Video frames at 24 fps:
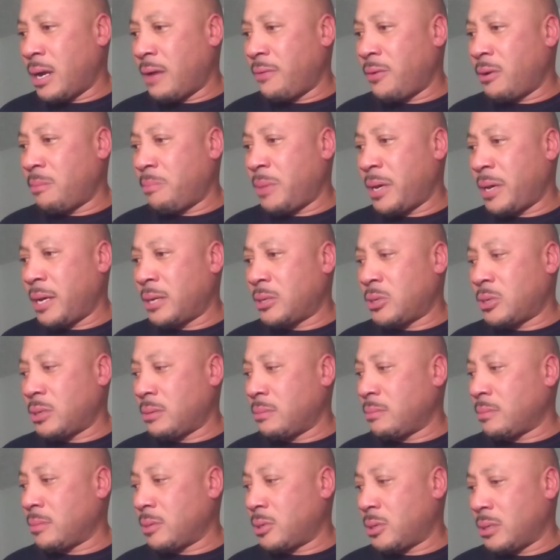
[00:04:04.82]
have their pets
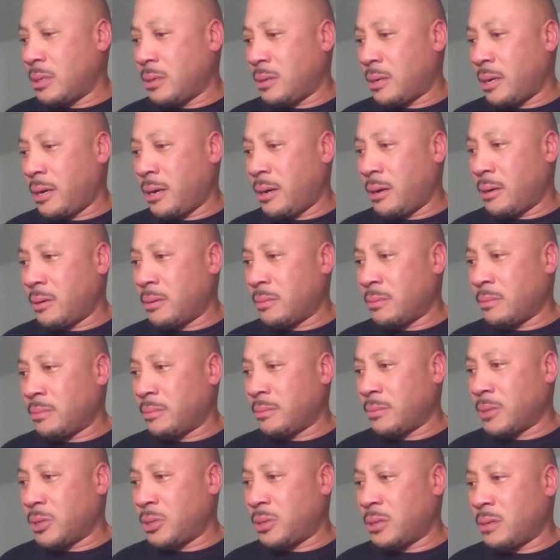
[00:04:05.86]
and sit there and
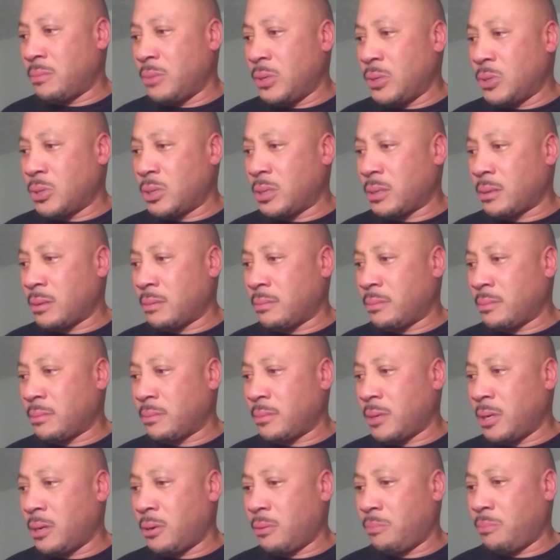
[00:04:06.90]
listen to music and
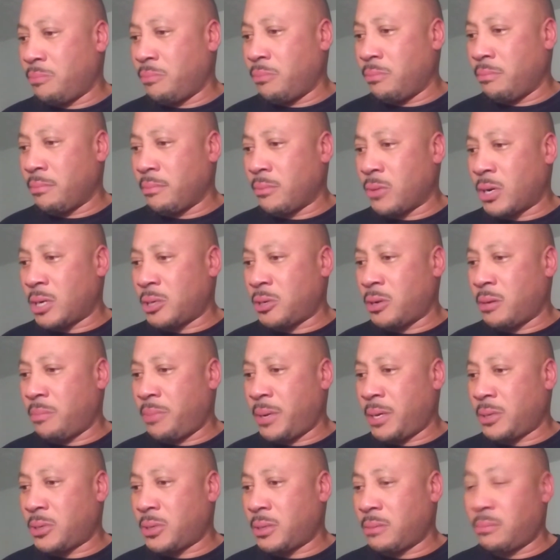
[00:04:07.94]
you know watch their
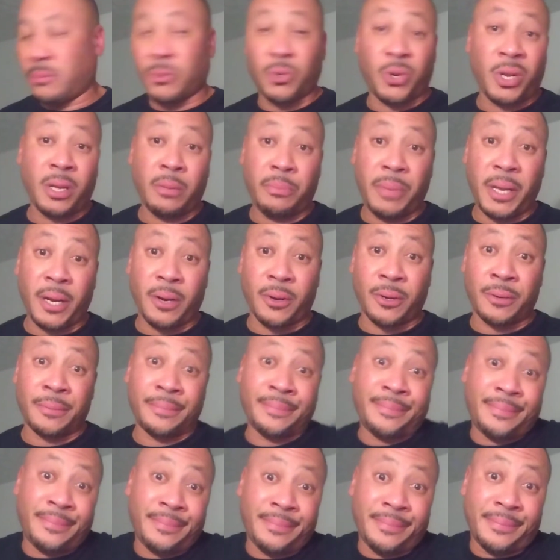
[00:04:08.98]
pets and drink a beer.
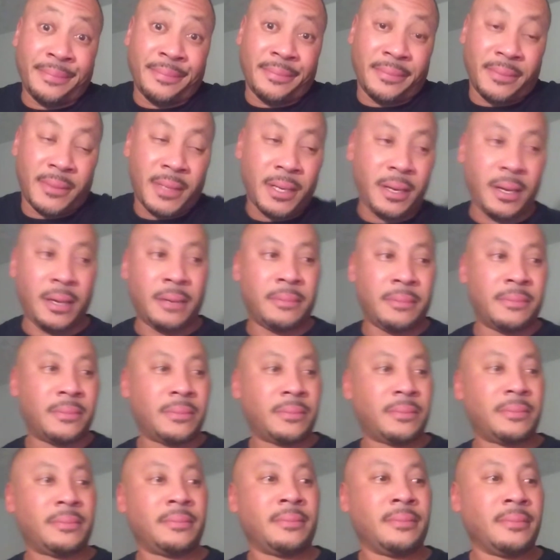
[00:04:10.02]
Hey,
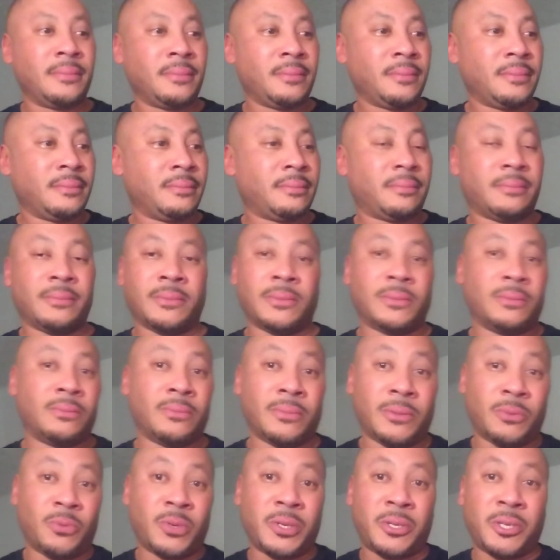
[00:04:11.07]

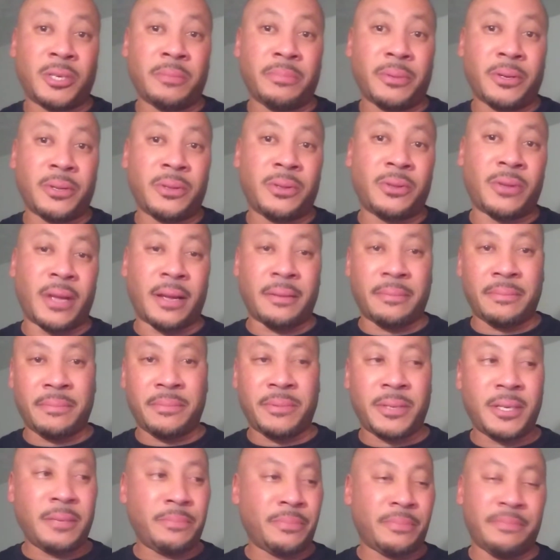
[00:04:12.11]
what simple is that?
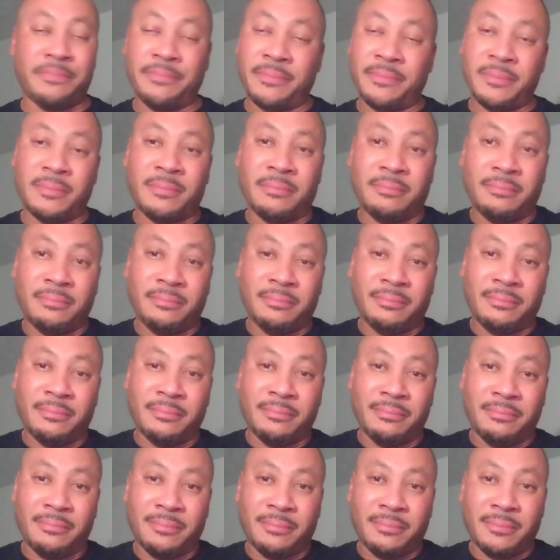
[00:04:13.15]
Simple.
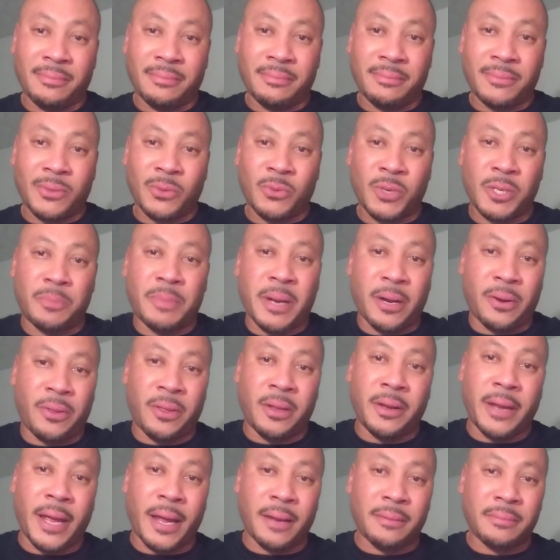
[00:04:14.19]
What's better
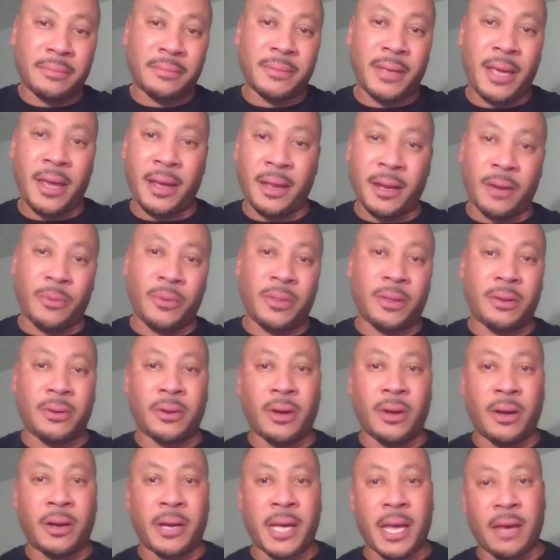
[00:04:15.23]
than that? Hanging out with your
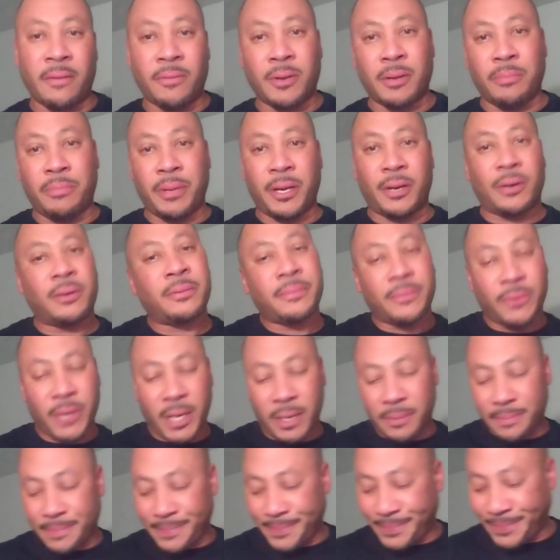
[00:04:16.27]
dog, having a beer,
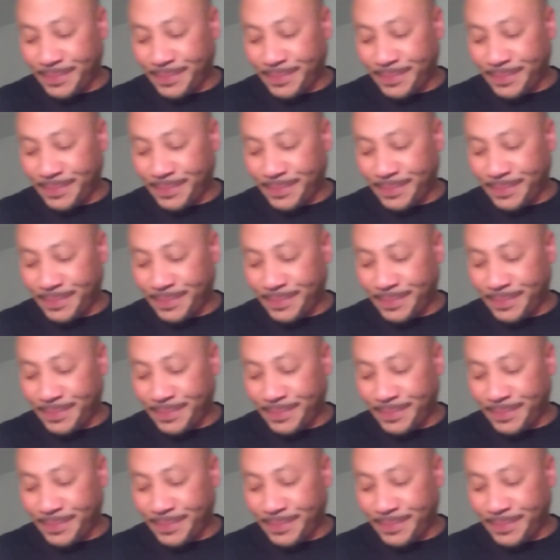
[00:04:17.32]
right?